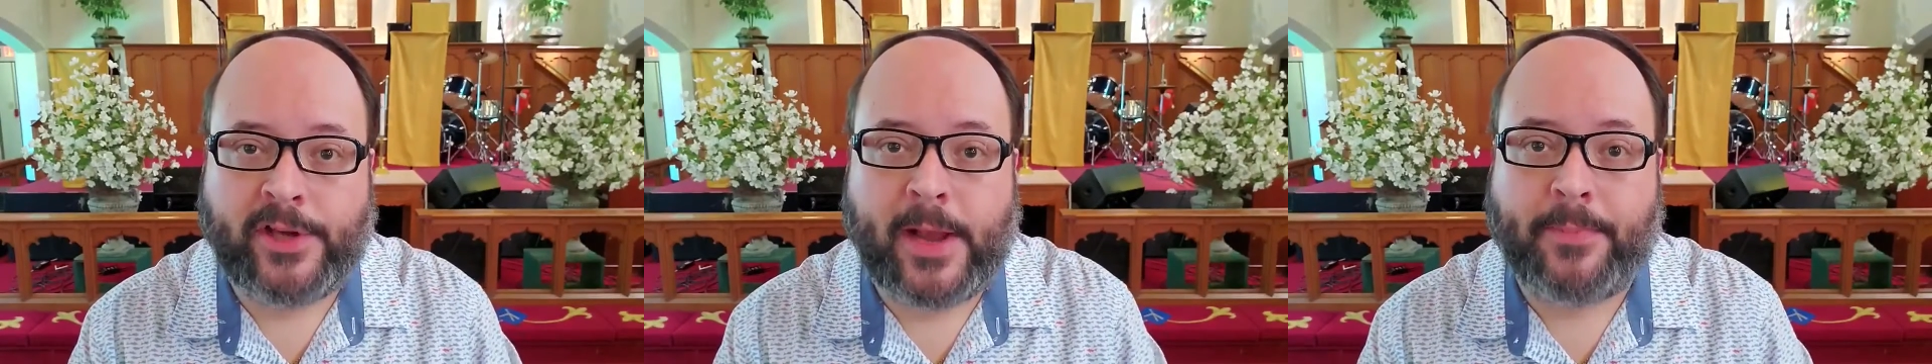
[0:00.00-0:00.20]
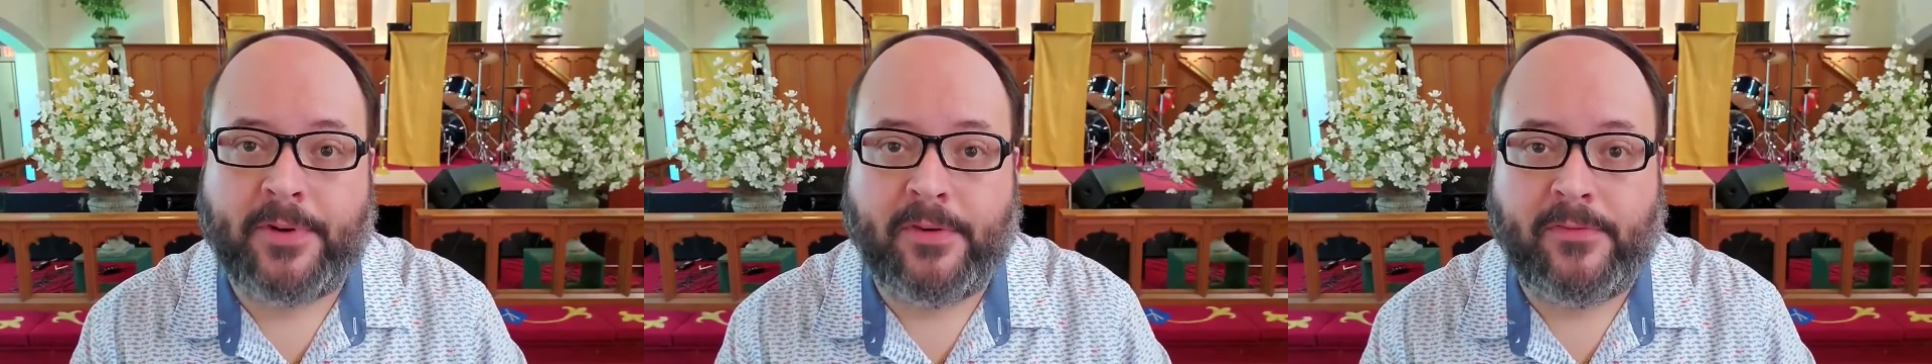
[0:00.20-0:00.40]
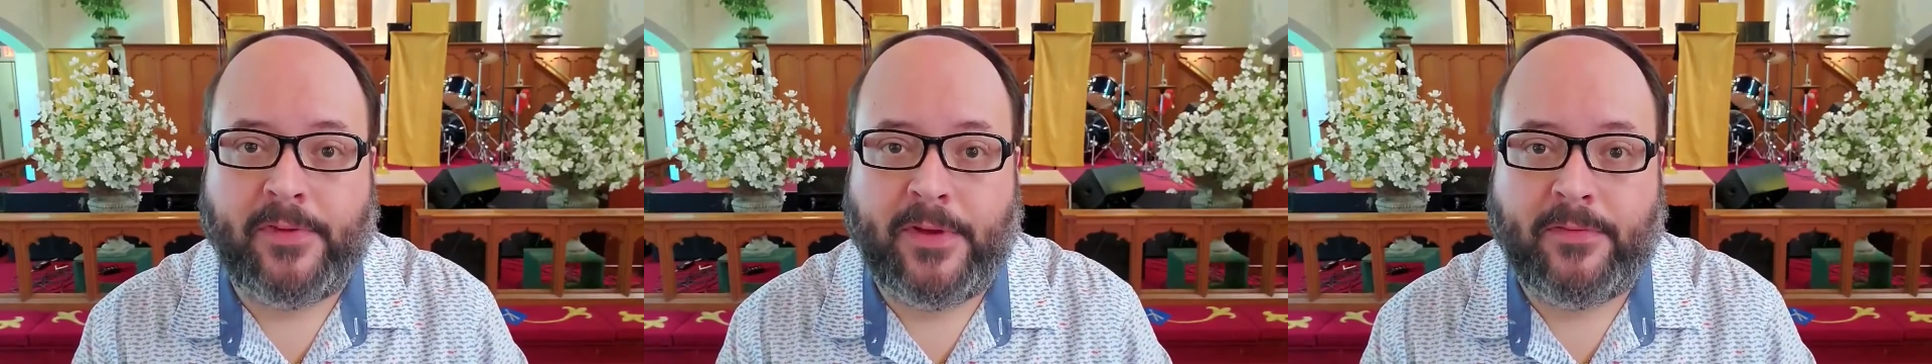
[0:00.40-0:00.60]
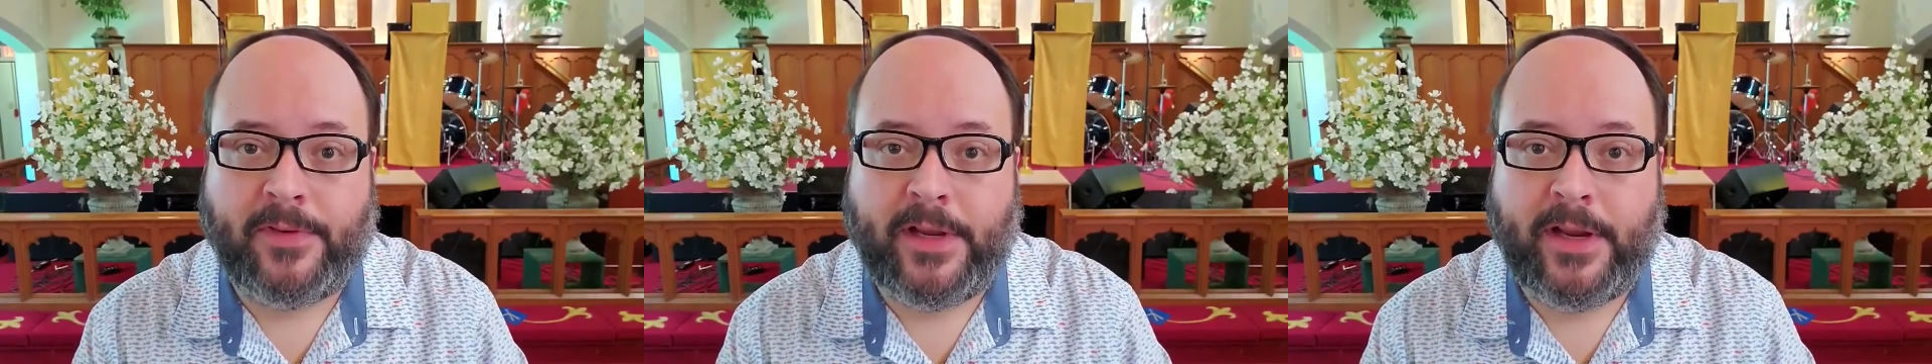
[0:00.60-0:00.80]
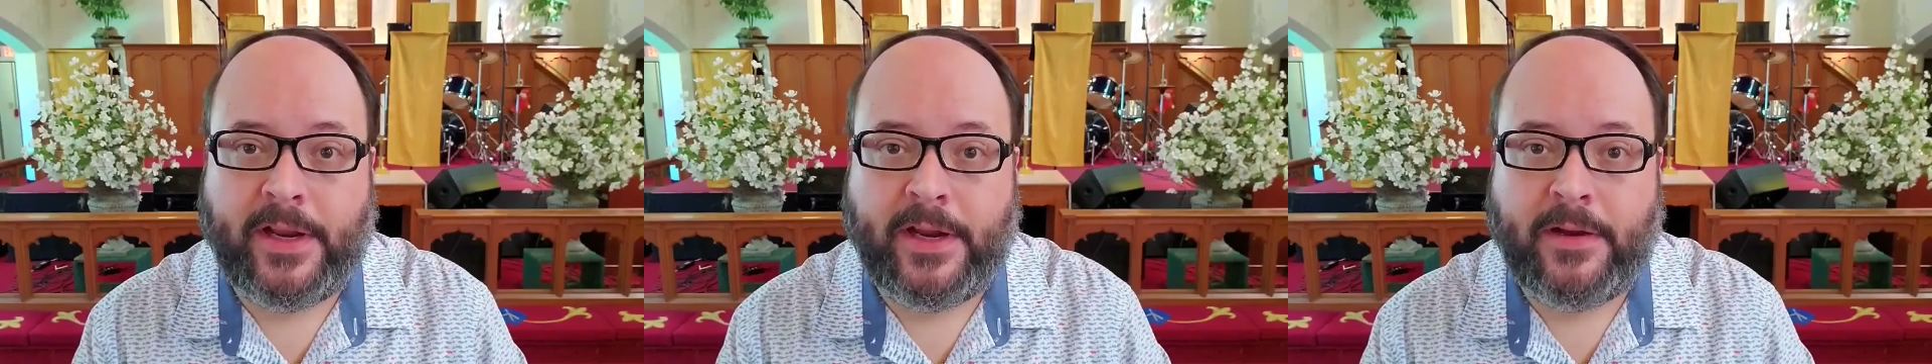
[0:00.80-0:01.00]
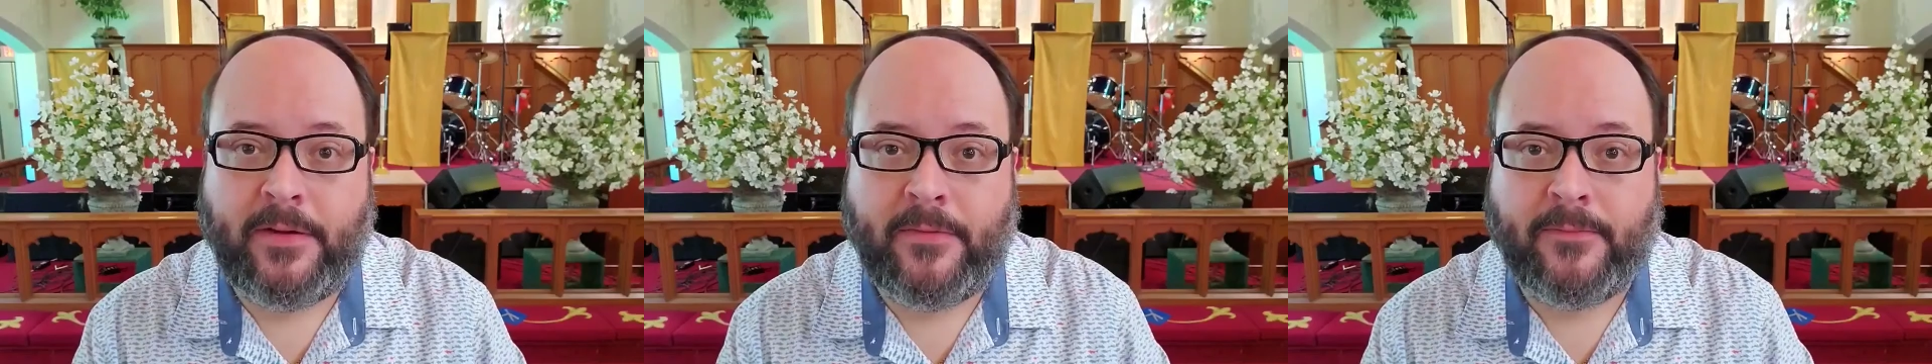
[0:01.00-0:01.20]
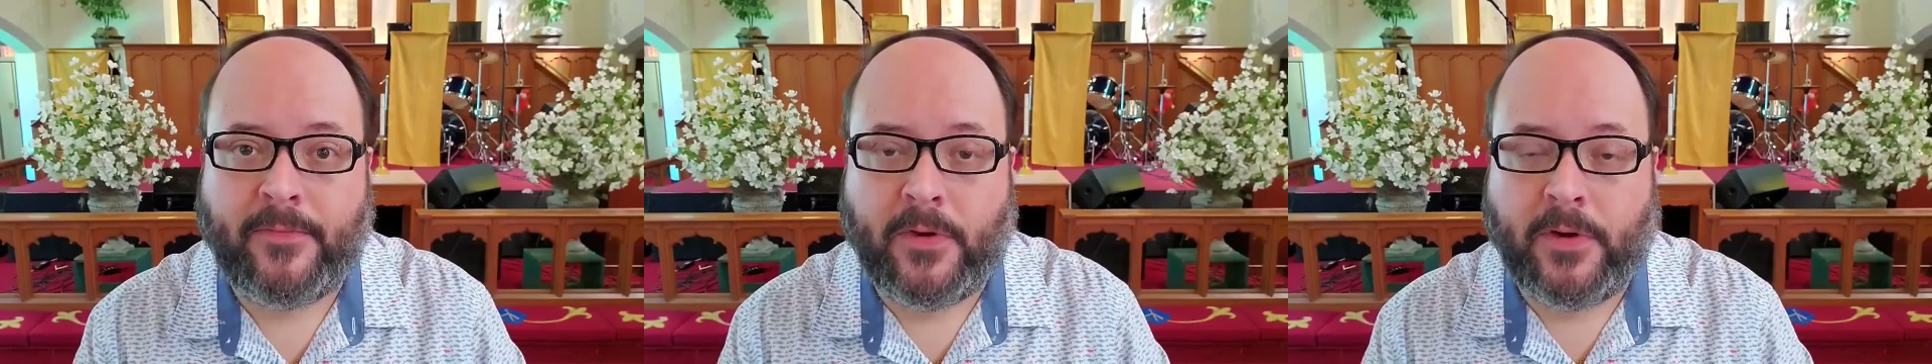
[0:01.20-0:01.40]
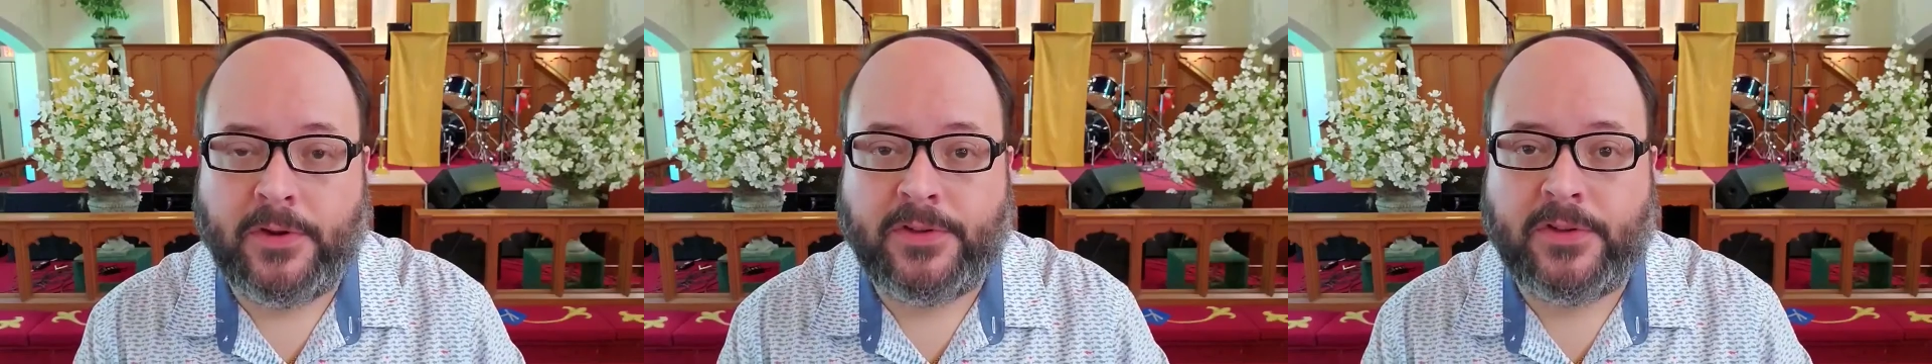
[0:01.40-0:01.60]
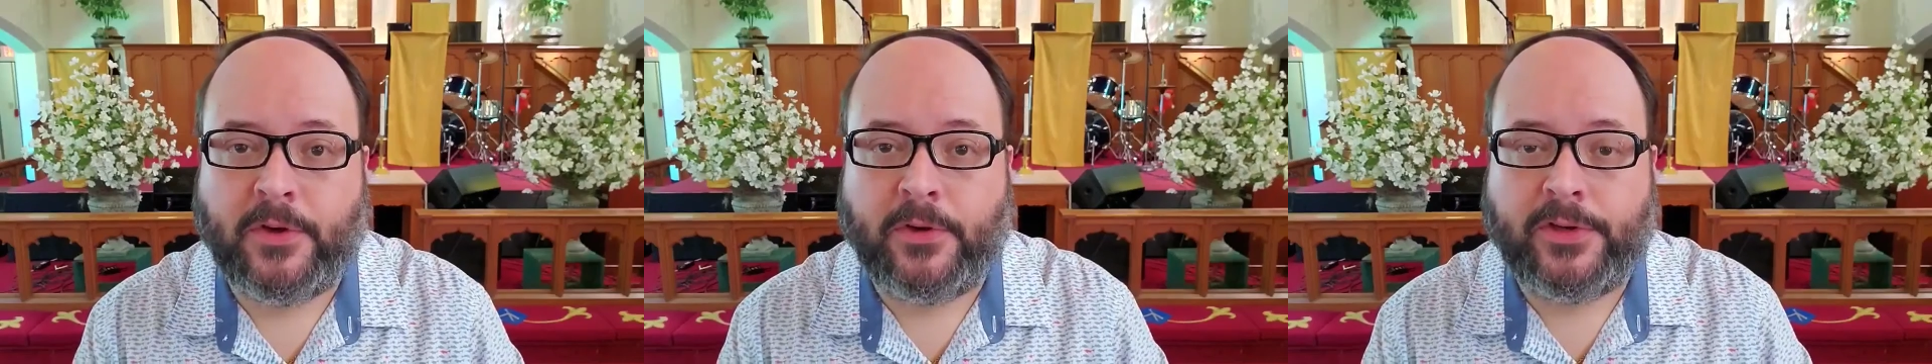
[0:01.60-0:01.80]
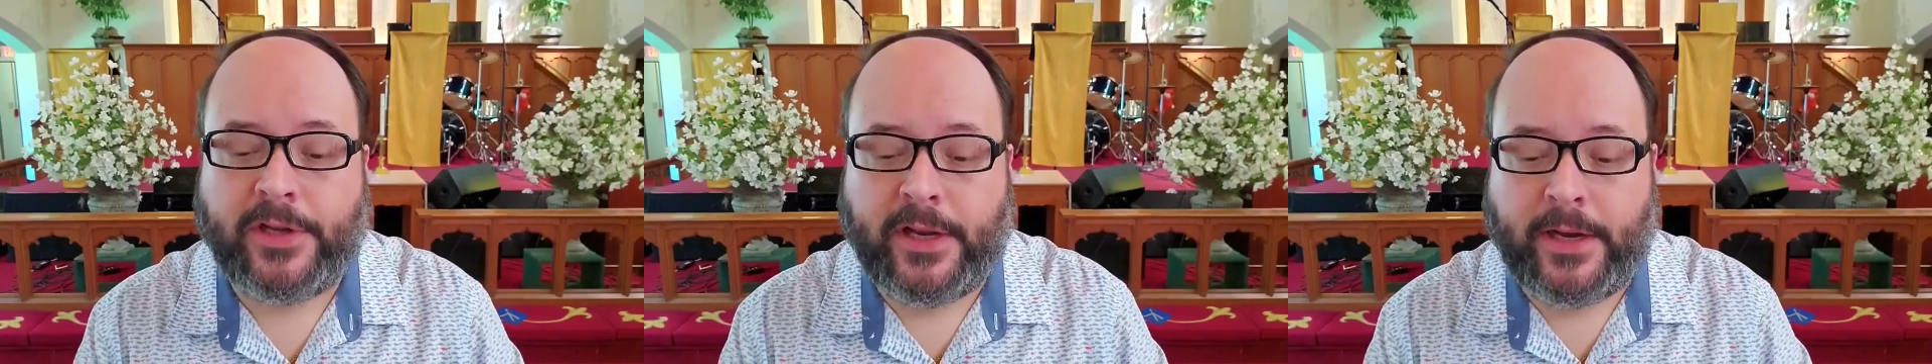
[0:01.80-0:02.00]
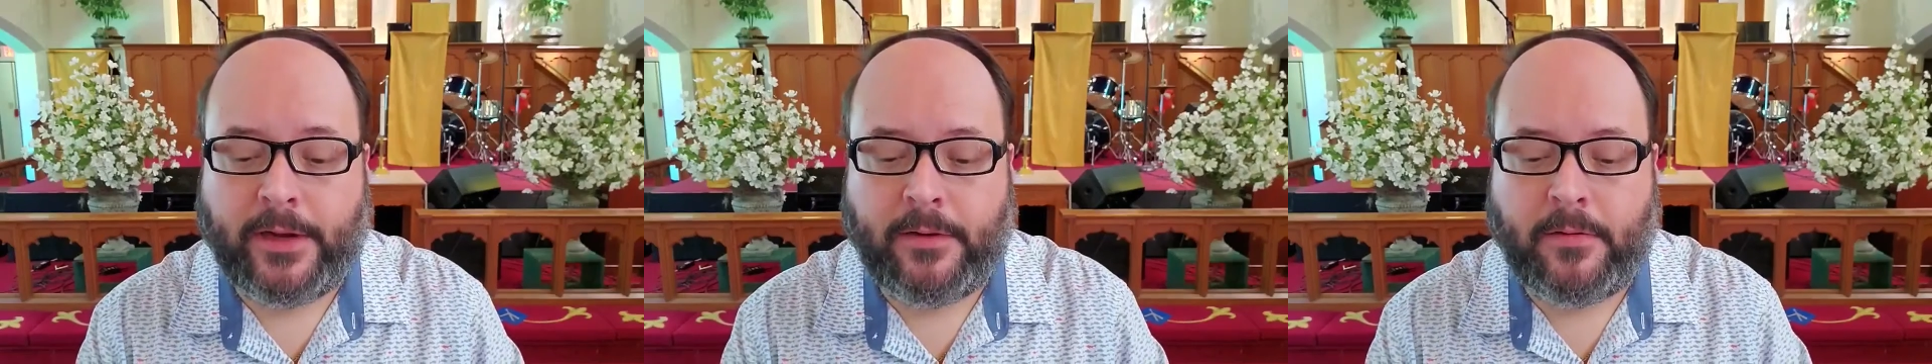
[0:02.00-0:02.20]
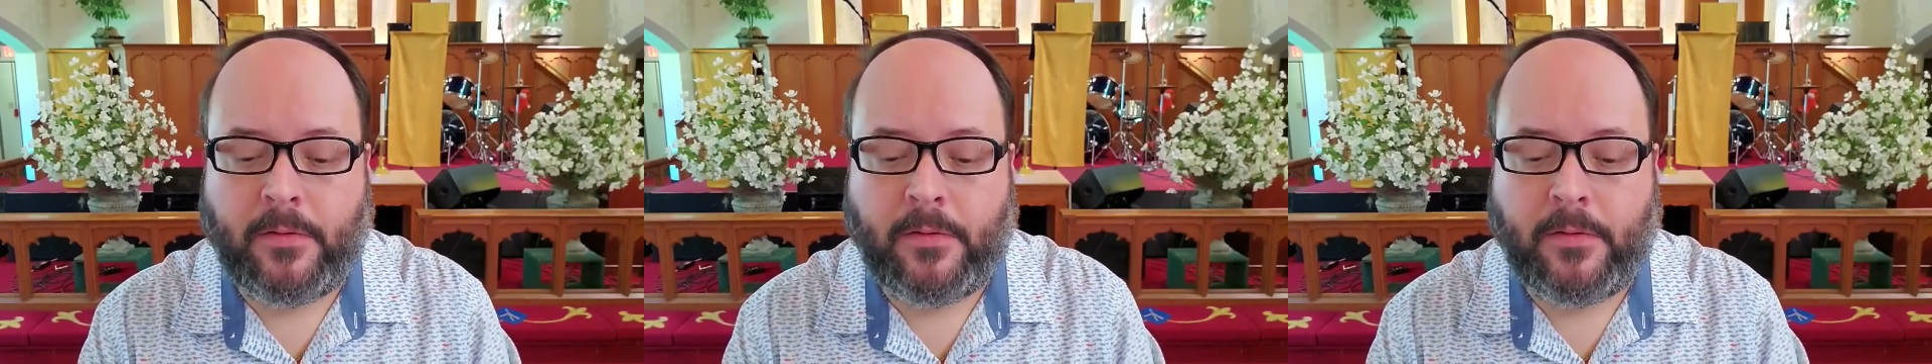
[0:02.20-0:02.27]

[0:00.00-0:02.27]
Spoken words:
chapter 15, verse 13.